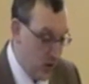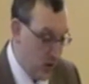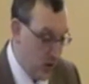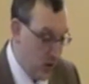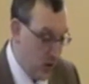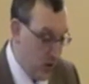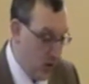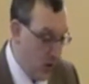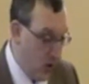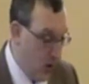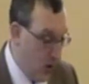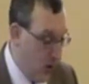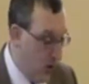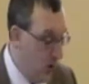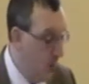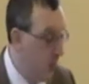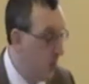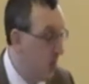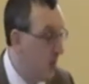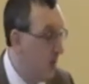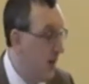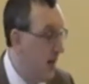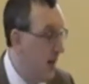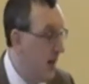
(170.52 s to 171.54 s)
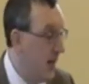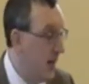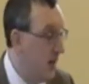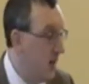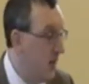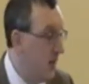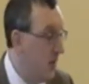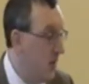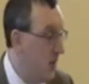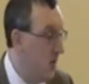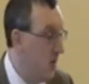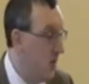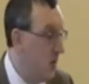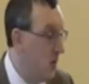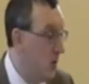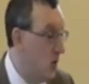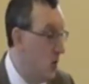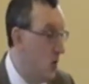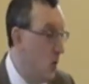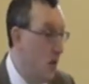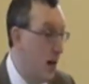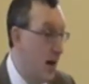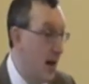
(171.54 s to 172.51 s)
but God provided
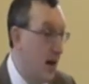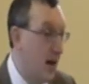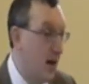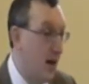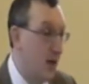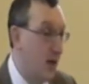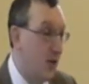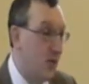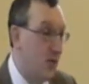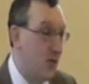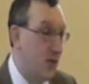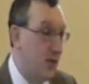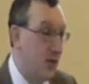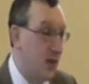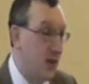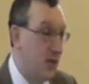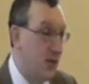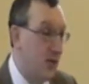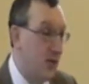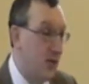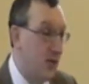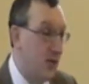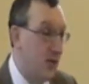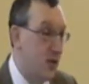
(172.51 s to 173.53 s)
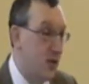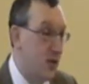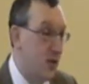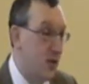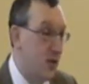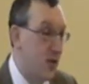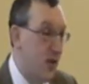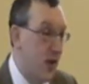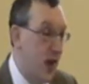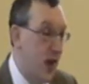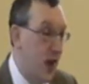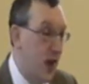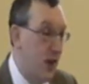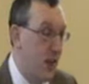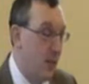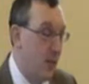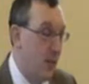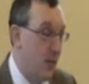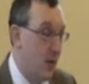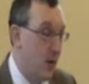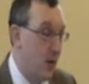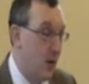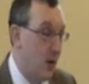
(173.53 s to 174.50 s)
no way of deliverance for
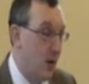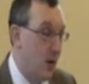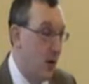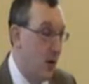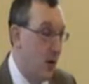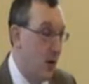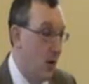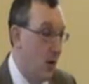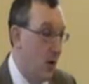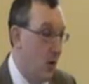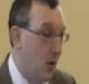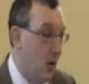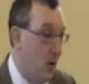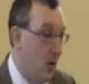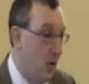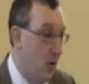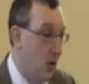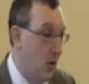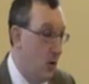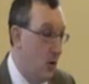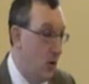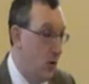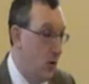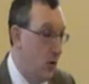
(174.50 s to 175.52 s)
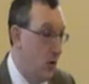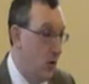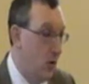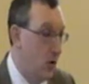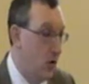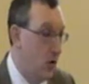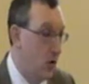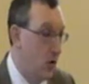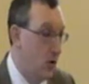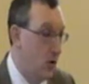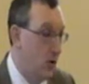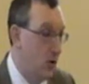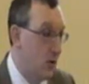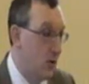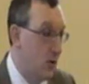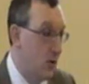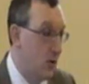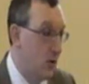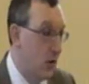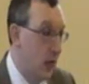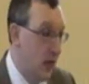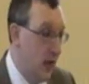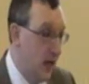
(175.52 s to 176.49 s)
them. All those
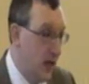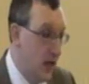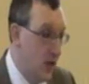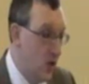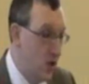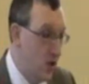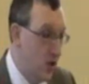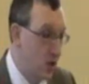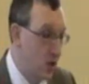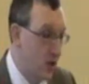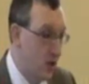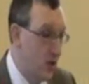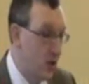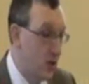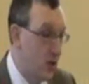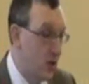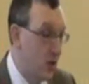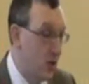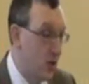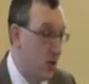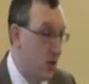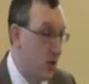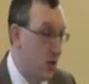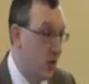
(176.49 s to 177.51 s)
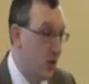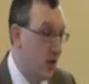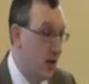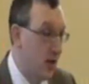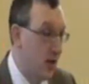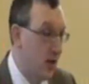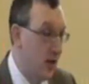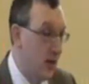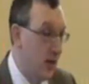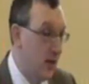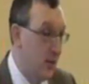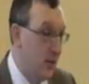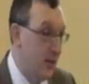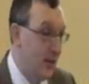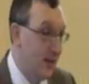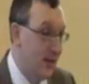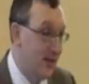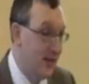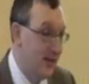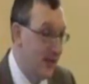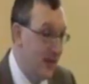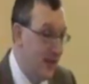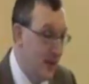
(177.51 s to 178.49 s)
angels who
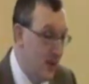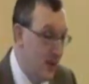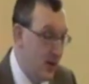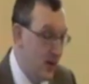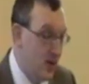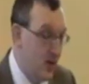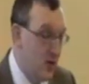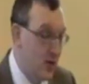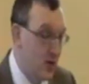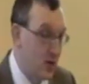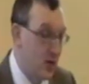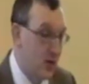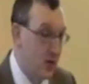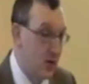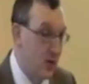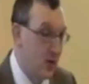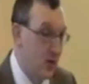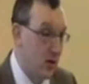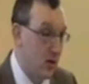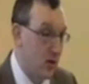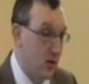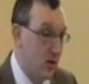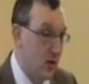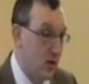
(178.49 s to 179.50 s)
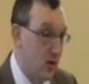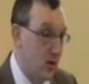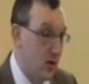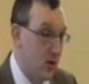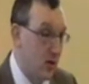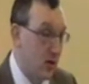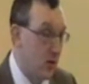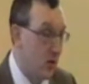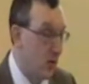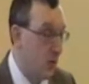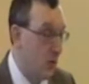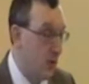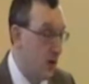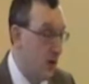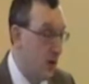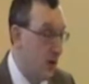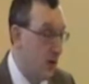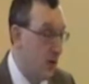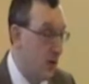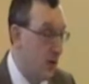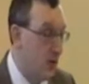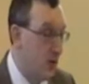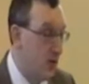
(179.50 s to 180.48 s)
became demons were
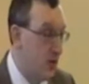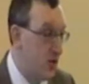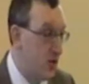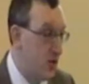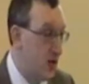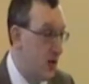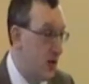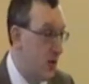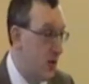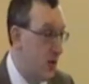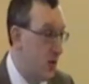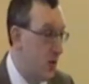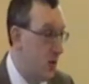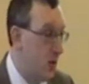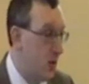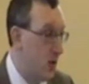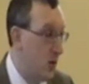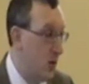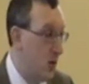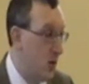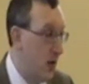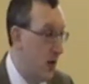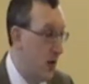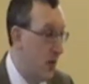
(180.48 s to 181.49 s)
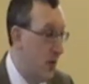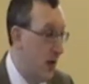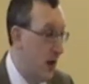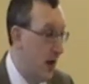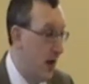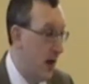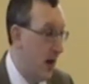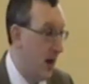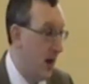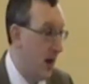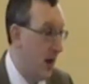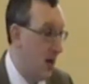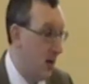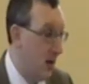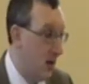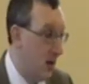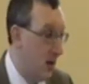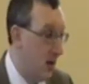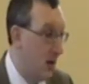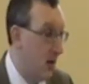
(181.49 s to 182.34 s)
never presented with a way back.